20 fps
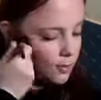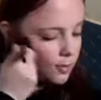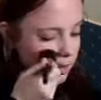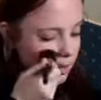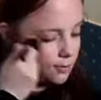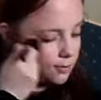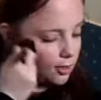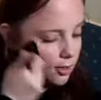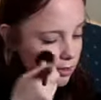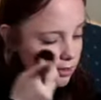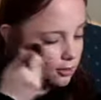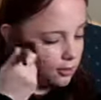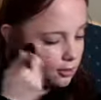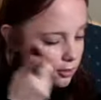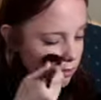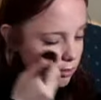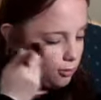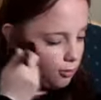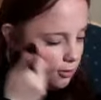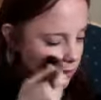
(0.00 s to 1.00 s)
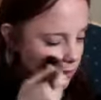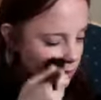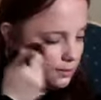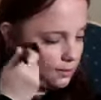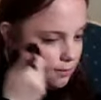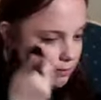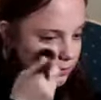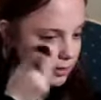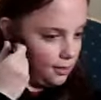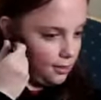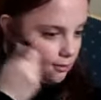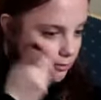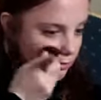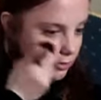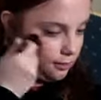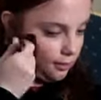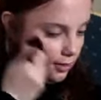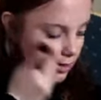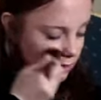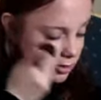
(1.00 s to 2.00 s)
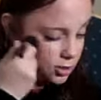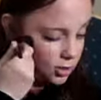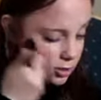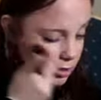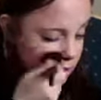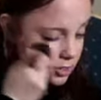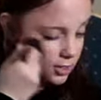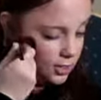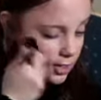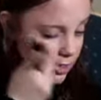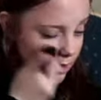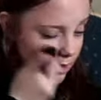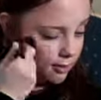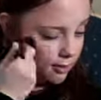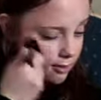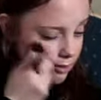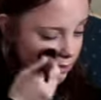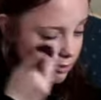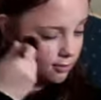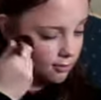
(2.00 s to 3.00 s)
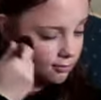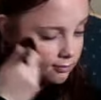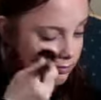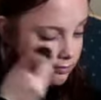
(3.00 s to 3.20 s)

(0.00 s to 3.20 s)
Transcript: I'm not going to go quite as bright with the blush as she has.